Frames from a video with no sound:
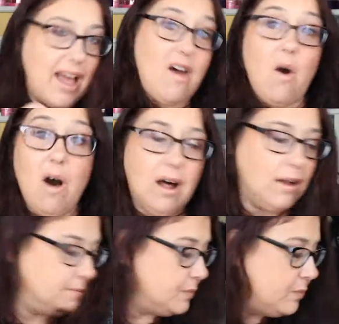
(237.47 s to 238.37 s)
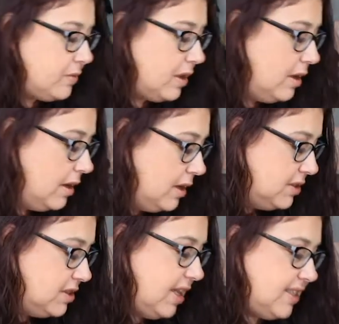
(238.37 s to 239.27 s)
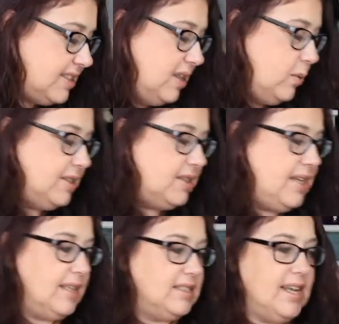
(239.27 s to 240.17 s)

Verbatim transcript: at all. So let's see what's next.